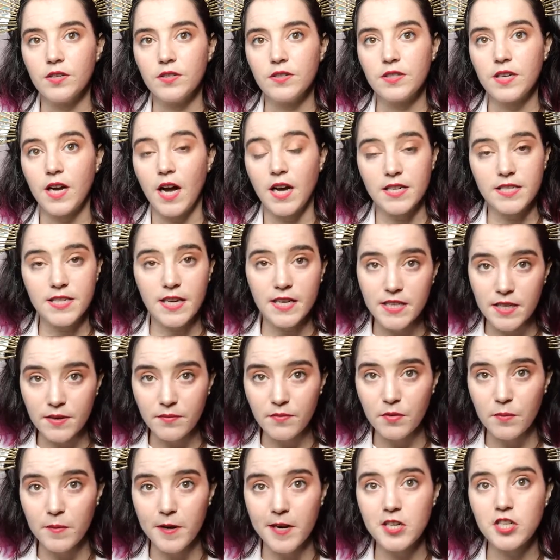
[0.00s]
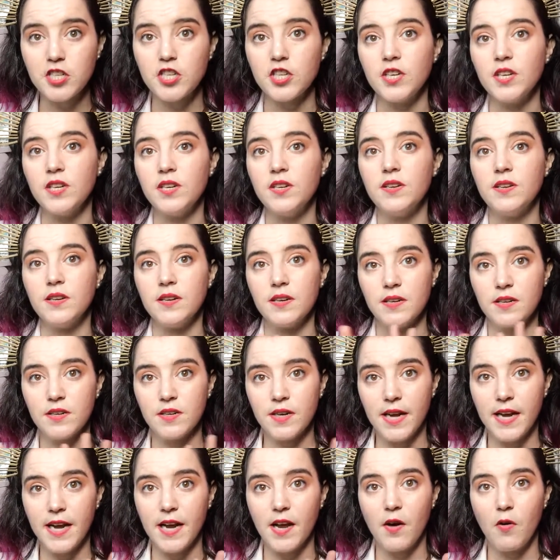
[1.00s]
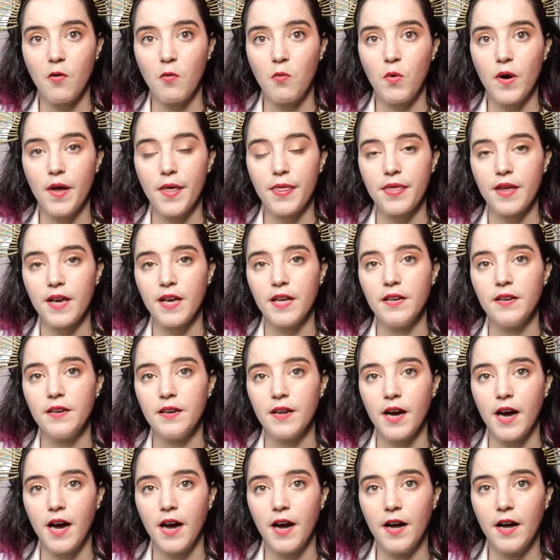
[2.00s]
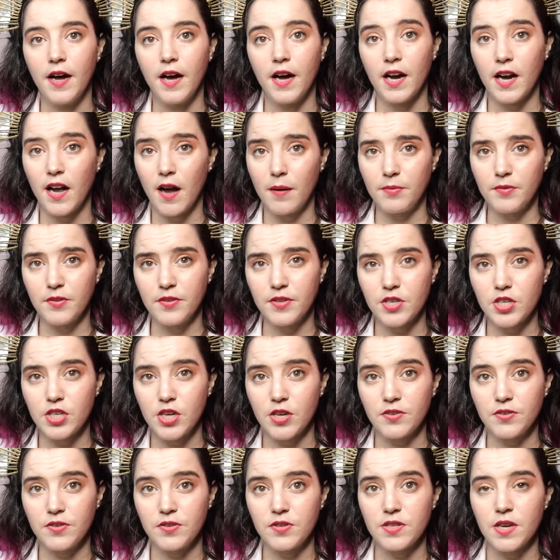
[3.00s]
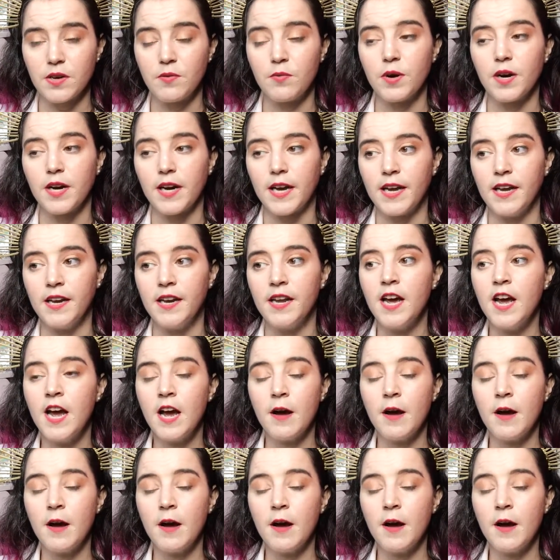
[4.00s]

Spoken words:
contact information within a couple of the shelters I work in,